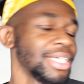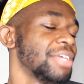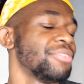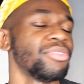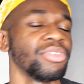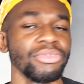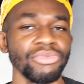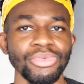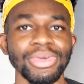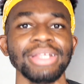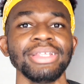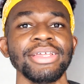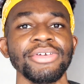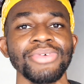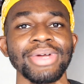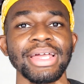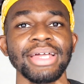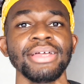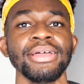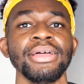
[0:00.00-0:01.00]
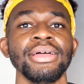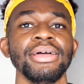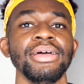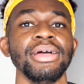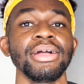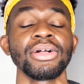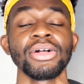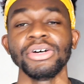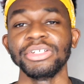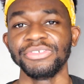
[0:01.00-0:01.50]
even when they were
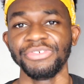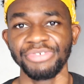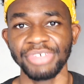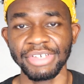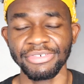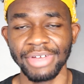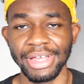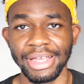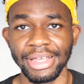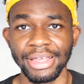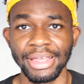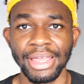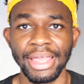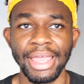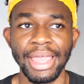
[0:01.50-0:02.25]
called Viva.